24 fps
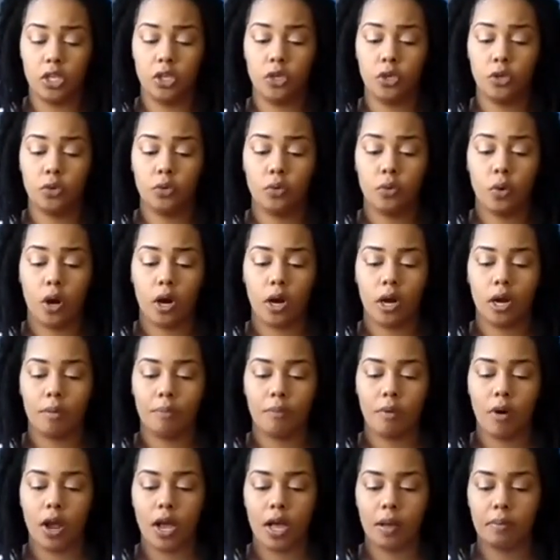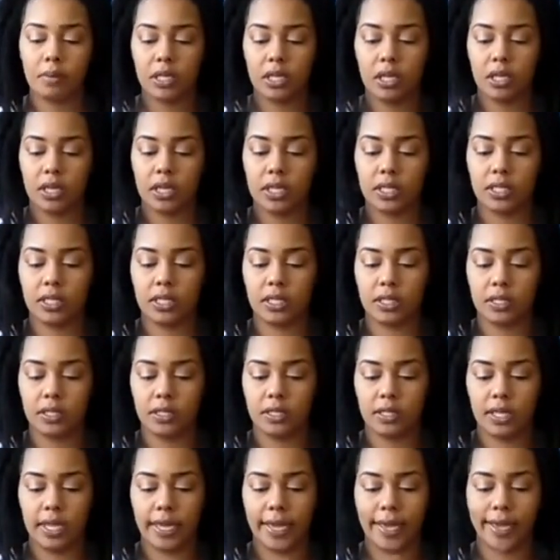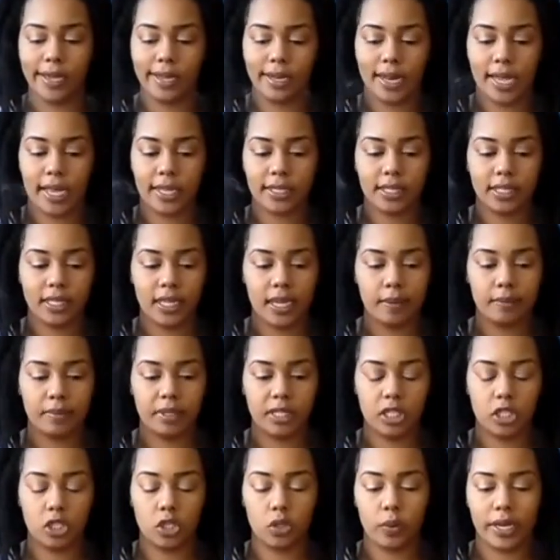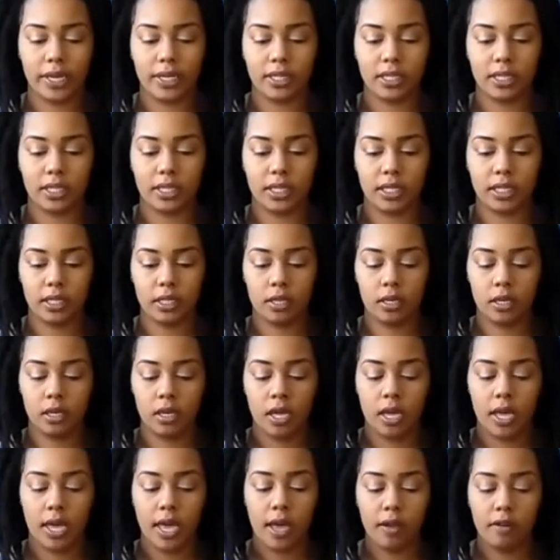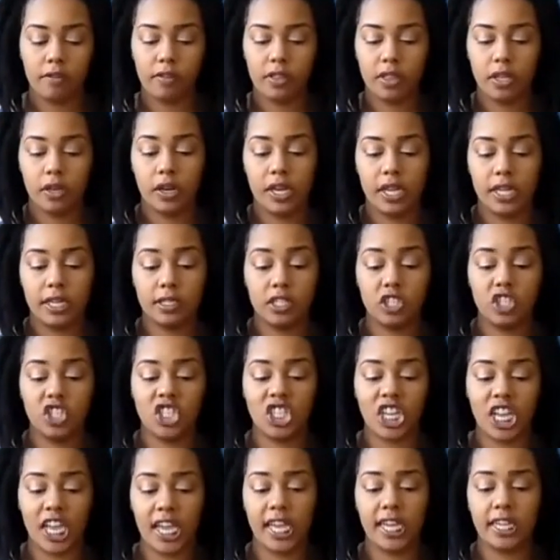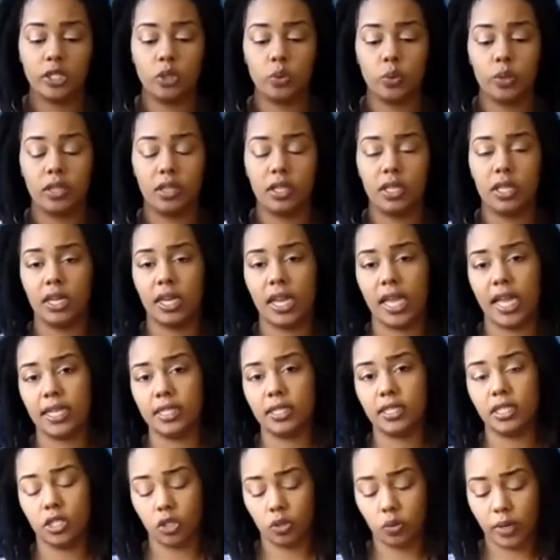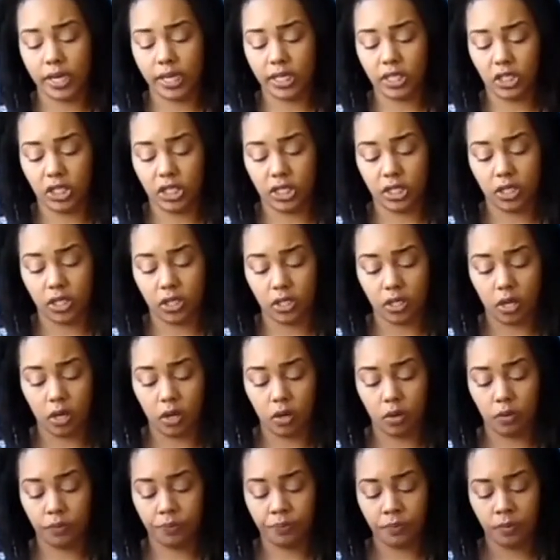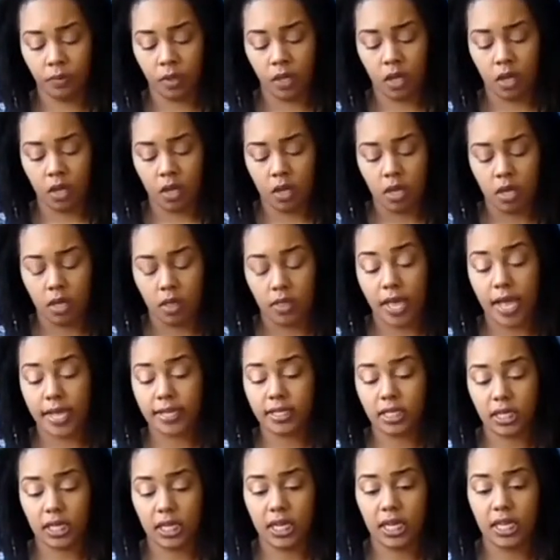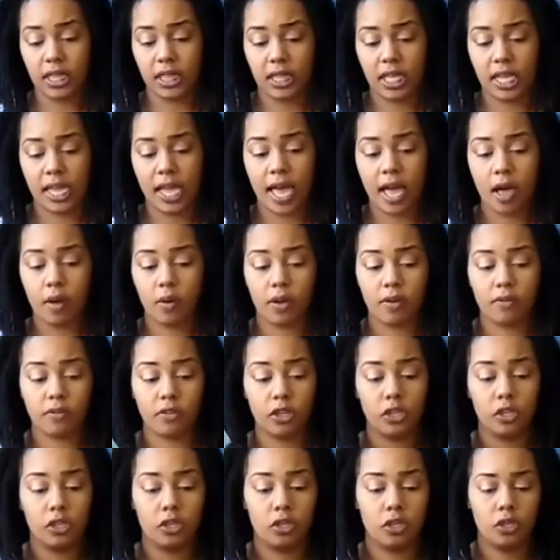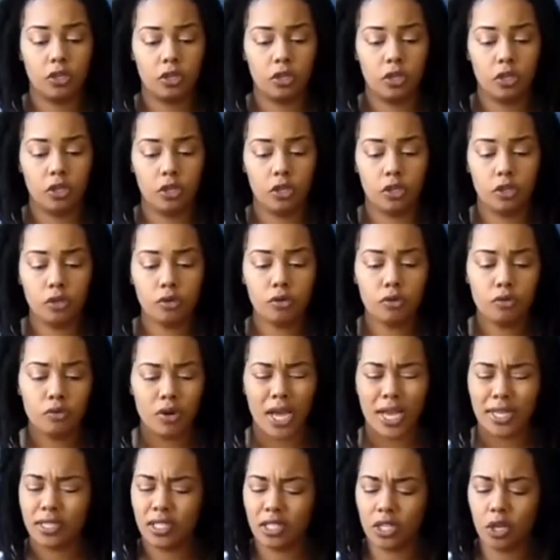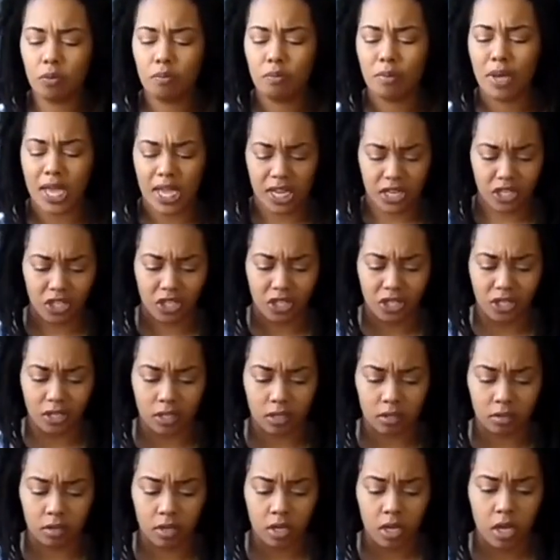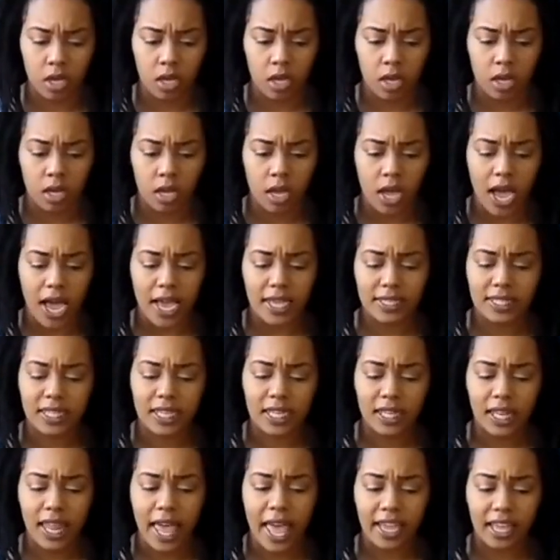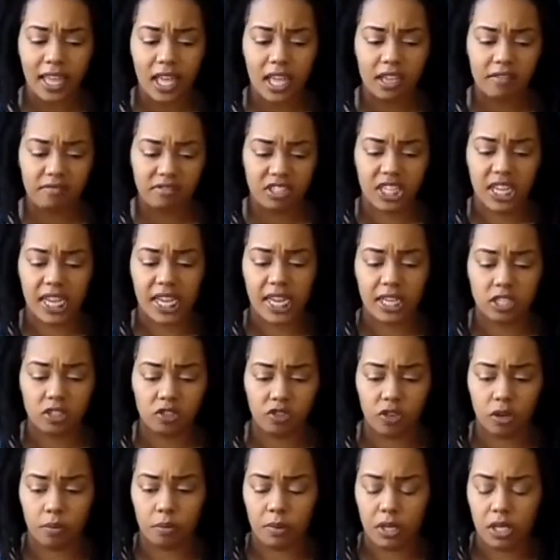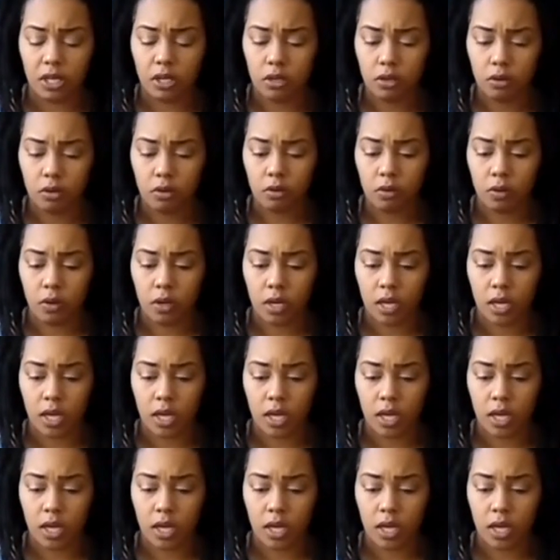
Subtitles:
you are probably going to stay in that same situation. However, there is change within that situation, so that's a good thing. However, you not so much. I see a lack of change from you,